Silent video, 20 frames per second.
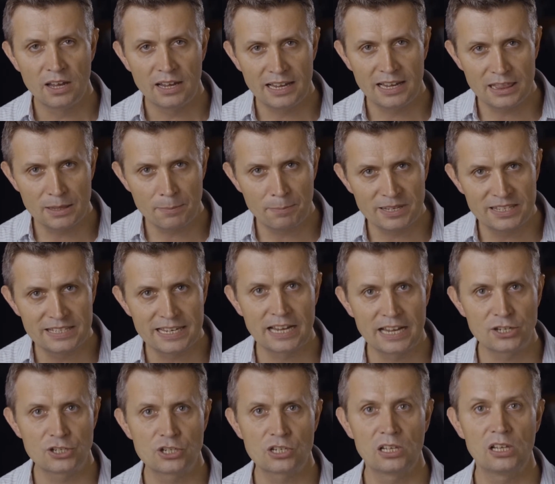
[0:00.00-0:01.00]
in the
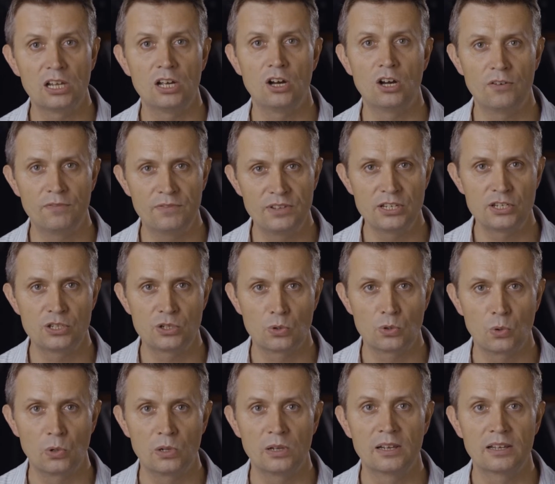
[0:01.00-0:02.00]
potential of this
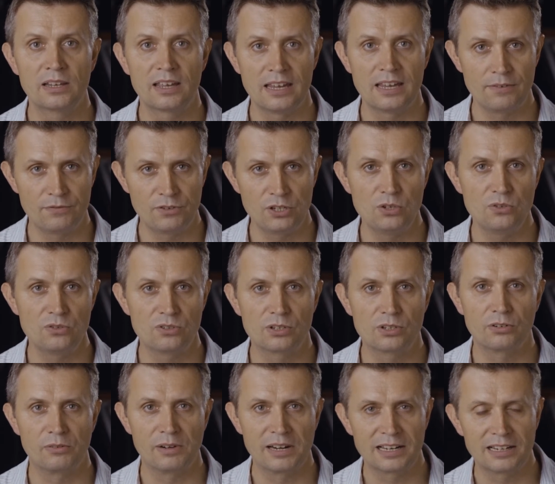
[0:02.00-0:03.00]
tool if used
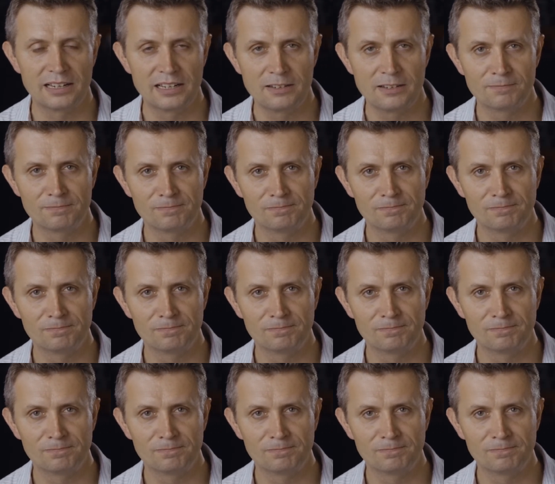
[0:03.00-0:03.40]
correctly.